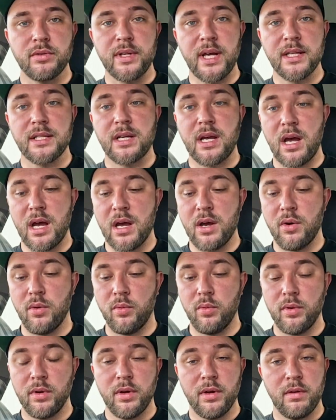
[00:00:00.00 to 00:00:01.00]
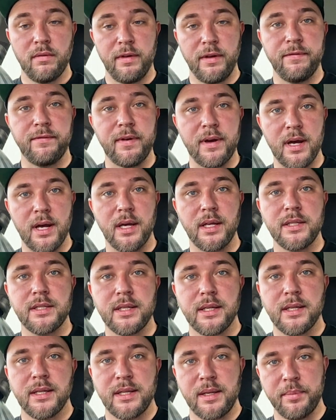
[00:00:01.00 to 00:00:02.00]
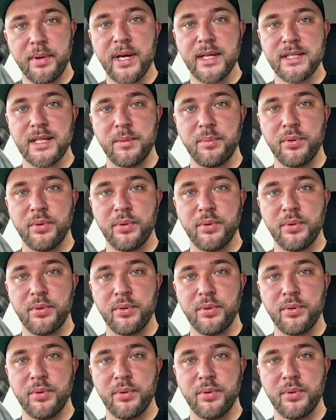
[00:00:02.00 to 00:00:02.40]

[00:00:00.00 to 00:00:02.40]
that's how we find the biting